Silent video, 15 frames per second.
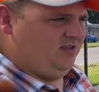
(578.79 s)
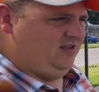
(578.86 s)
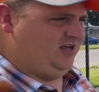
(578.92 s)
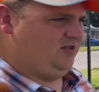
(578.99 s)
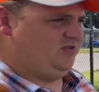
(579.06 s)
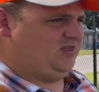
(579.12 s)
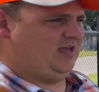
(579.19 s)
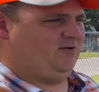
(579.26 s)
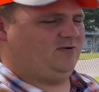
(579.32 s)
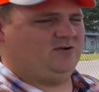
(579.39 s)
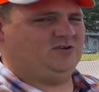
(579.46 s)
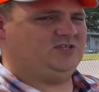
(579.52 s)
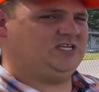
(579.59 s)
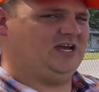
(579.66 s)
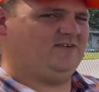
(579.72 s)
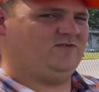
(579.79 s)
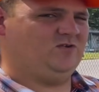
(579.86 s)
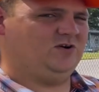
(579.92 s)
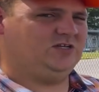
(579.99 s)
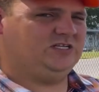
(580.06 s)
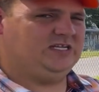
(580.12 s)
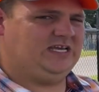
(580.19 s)
The other thing we're going to check
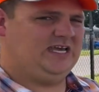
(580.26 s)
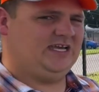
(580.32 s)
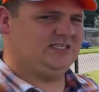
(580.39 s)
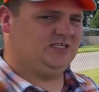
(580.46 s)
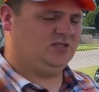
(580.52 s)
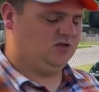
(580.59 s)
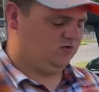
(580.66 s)
for is leaks,